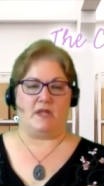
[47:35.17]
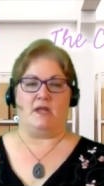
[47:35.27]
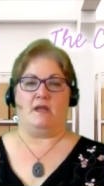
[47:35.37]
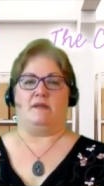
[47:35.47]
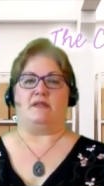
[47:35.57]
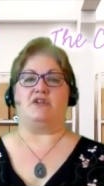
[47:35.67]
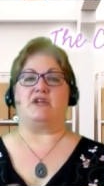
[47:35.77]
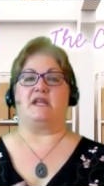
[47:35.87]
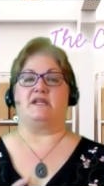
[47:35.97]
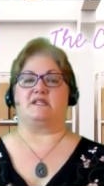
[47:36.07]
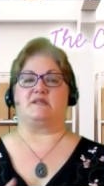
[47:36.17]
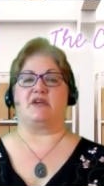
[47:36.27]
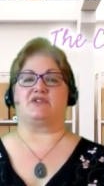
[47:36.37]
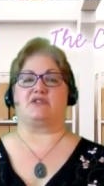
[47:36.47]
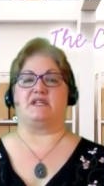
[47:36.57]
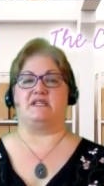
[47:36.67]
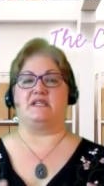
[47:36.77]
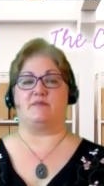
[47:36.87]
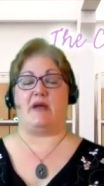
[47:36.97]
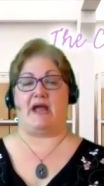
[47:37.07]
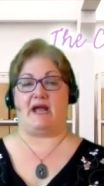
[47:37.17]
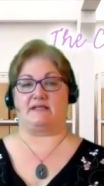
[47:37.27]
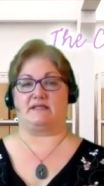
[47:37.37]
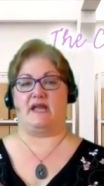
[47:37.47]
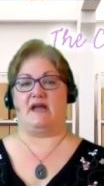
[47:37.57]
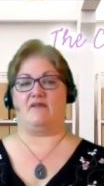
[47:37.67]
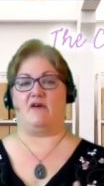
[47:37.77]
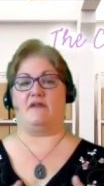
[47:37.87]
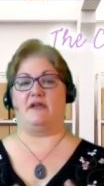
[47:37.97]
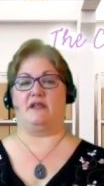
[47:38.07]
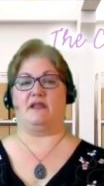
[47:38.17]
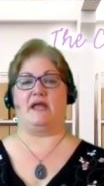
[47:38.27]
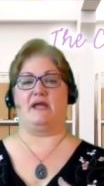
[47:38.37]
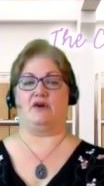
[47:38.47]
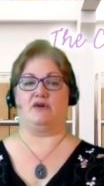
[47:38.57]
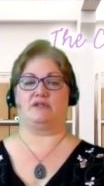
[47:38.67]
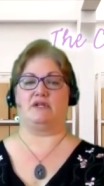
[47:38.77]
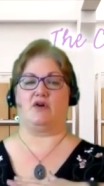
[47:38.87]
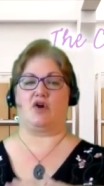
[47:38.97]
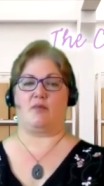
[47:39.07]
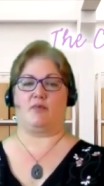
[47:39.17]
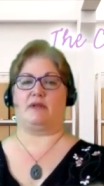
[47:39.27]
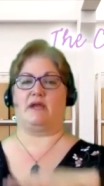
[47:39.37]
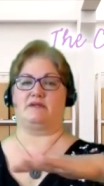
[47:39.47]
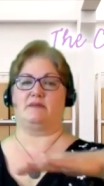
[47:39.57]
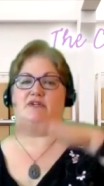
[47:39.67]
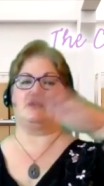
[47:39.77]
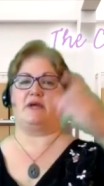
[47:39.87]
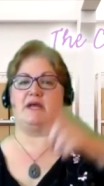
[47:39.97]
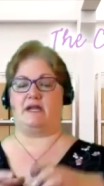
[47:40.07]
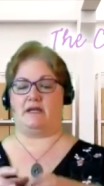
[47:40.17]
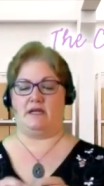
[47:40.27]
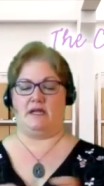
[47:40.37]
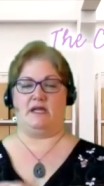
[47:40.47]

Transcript: well, and you can, the specialty dish packs that have all the layers, you know, cardboard layers in between and